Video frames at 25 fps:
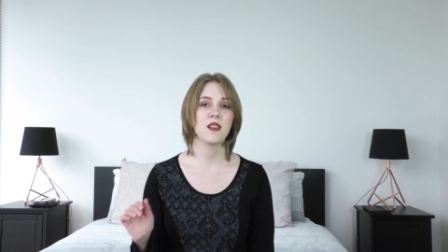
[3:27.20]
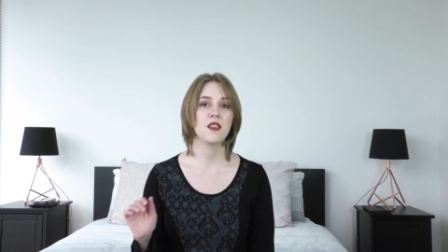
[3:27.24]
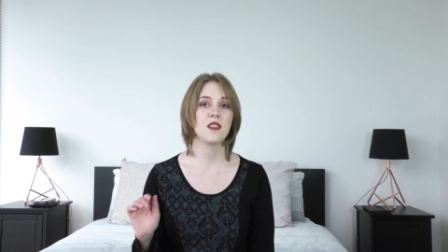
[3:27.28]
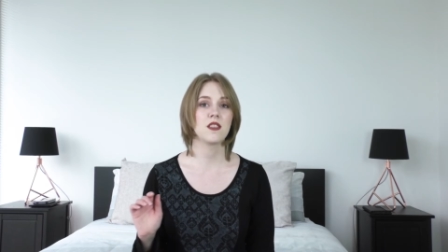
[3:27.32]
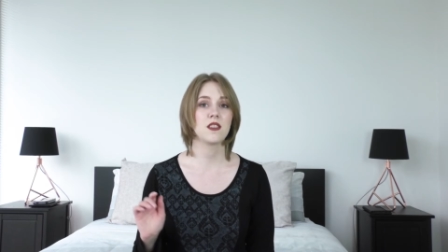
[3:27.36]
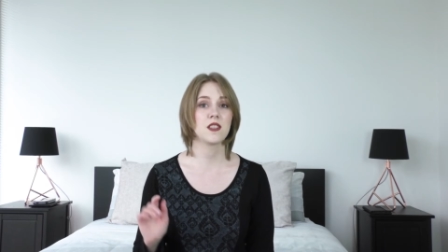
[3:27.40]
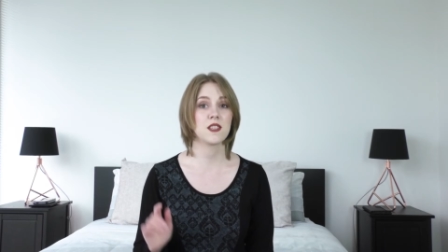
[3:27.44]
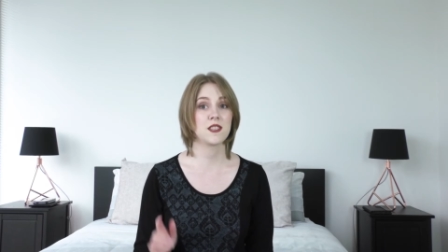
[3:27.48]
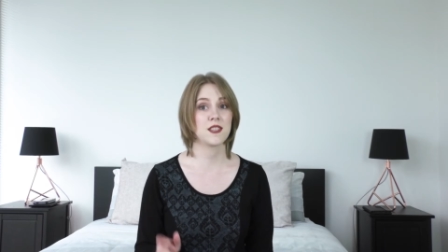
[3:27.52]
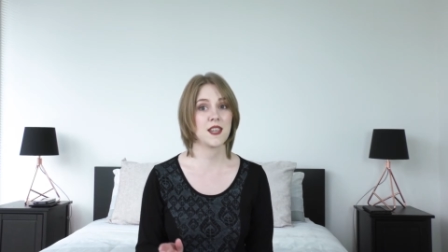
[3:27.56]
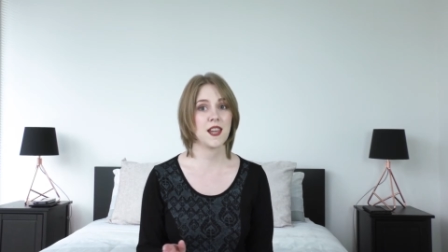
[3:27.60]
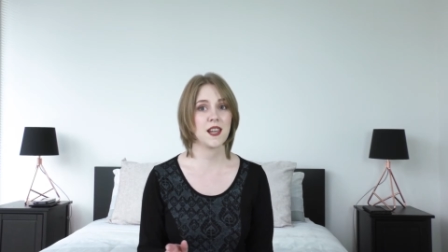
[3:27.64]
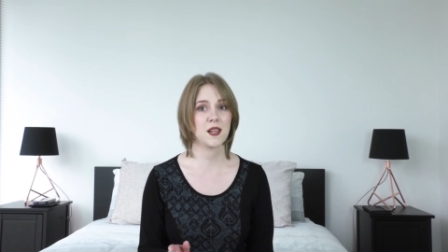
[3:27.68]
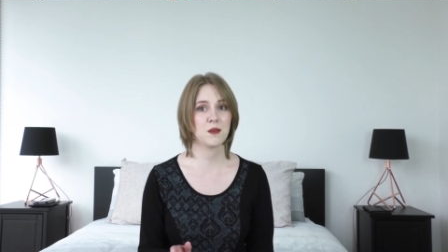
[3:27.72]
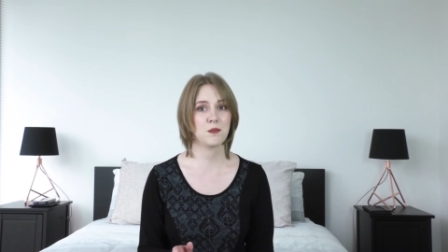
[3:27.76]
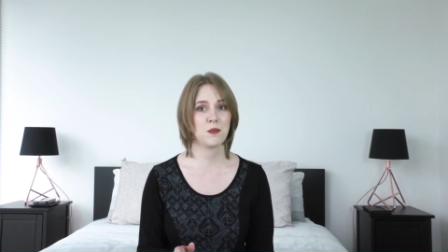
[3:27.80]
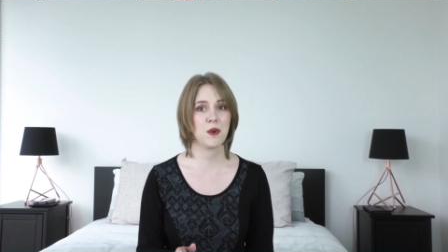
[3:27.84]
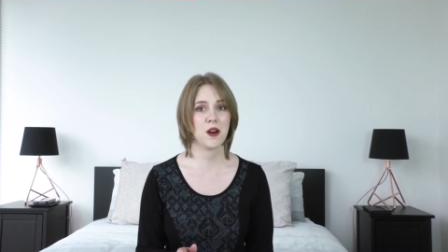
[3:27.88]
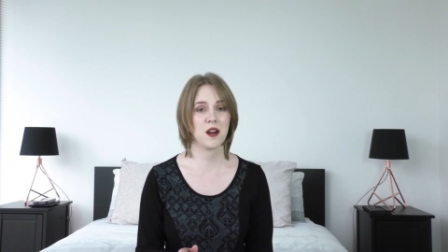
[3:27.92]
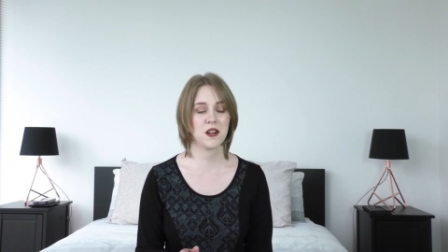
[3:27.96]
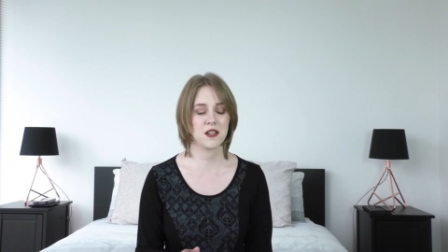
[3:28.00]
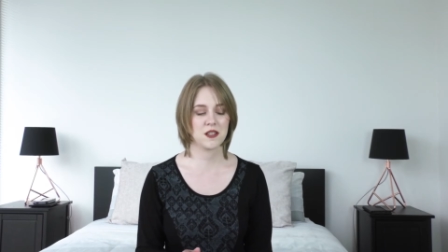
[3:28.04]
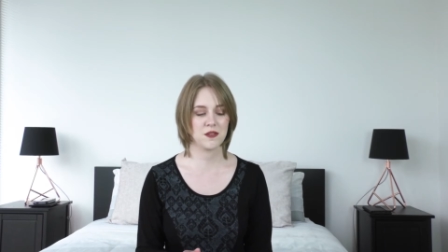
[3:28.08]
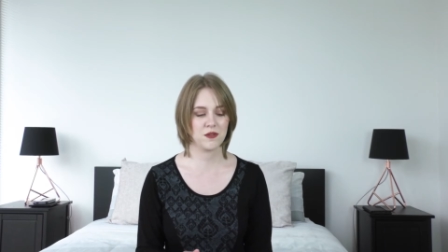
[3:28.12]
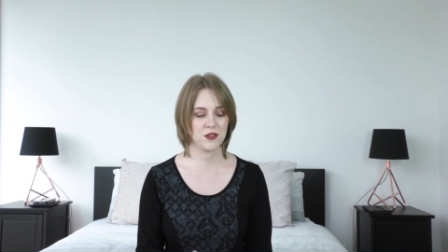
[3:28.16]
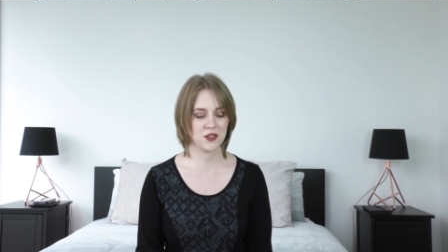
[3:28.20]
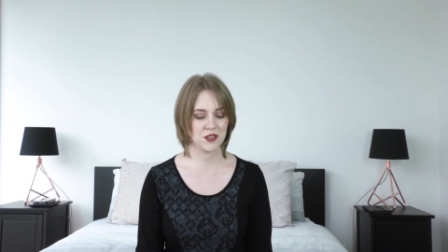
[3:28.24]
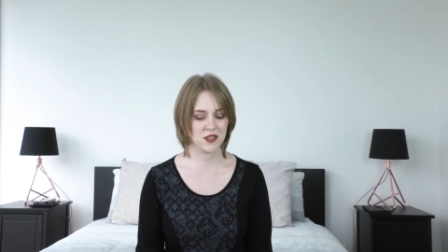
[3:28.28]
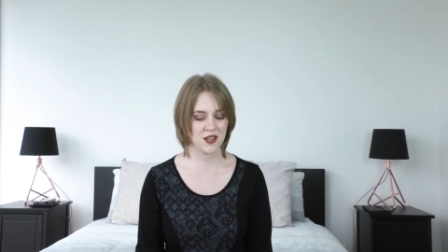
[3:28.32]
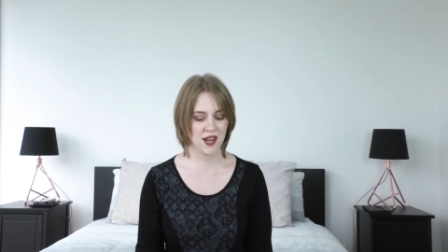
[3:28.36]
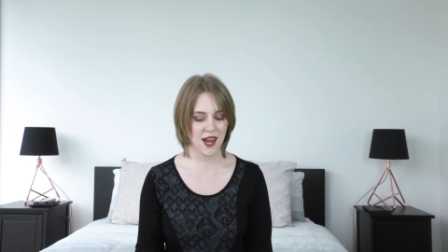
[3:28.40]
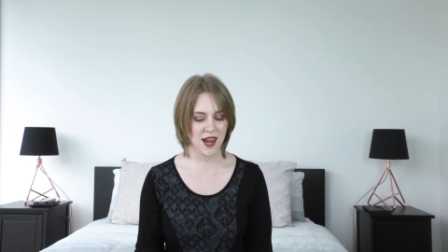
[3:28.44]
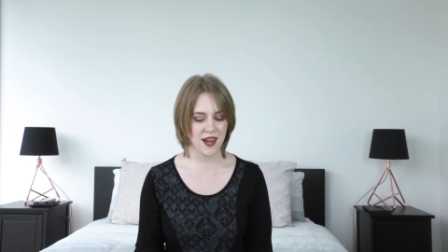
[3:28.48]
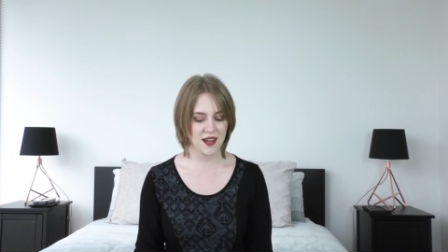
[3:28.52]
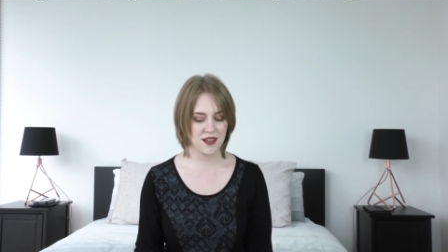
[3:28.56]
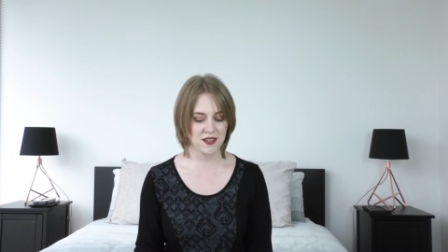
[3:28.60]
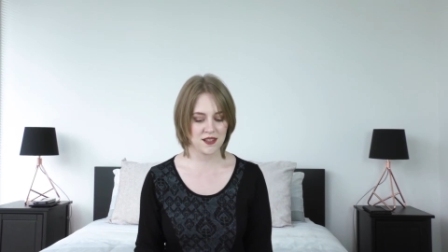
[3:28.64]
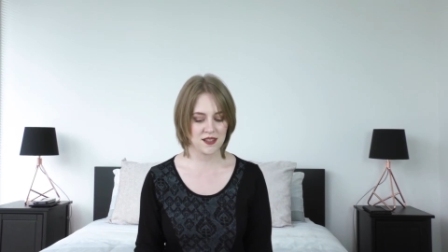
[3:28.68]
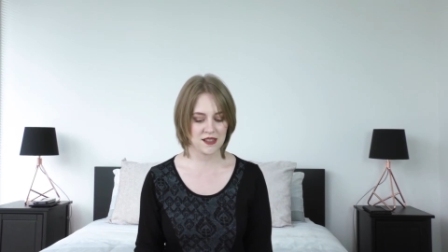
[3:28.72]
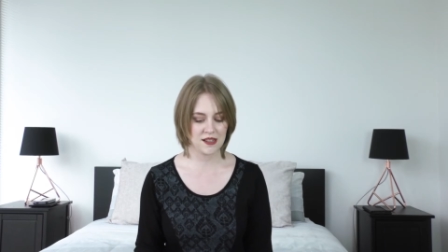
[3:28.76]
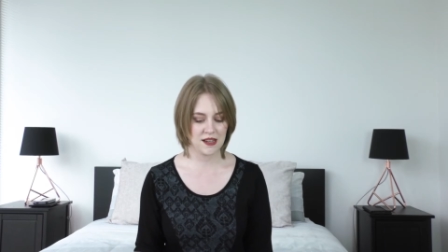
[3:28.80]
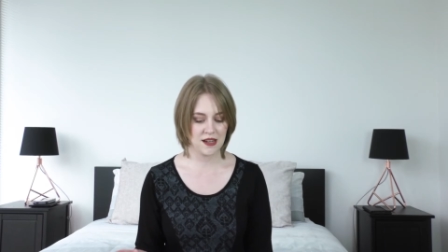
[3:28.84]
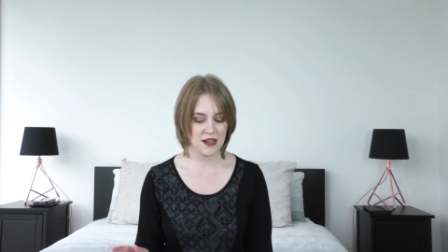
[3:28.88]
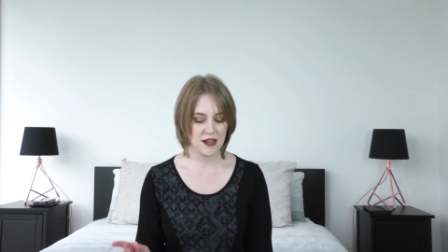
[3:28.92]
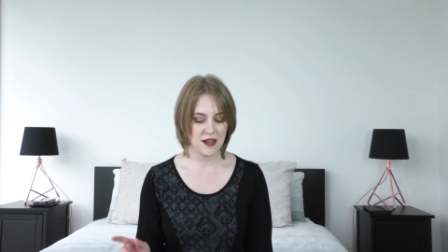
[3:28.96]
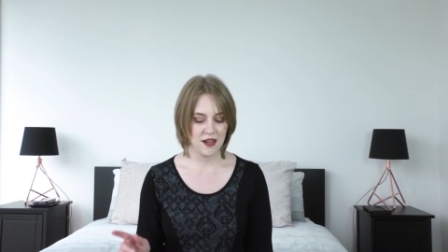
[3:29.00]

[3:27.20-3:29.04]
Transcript: The second part of your test